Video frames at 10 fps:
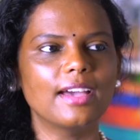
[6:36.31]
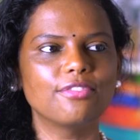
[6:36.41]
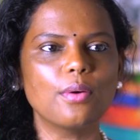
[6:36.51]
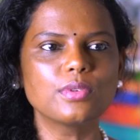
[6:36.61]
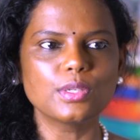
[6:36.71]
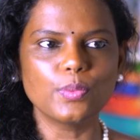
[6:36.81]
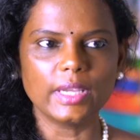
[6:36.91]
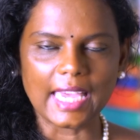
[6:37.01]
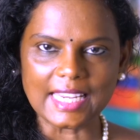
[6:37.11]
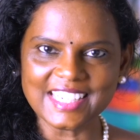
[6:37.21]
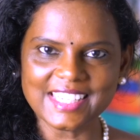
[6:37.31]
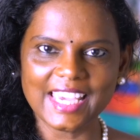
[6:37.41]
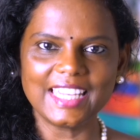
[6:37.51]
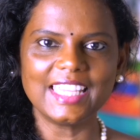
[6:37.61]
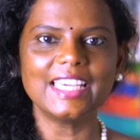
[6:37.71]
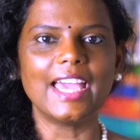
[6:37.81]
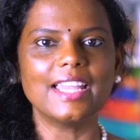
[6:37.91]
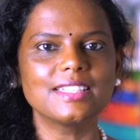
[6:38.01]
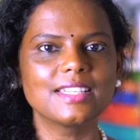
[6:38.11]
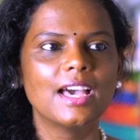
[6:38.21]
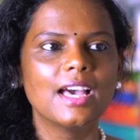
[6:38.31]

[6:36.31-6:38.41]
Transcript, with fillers: I found it very entertaining, and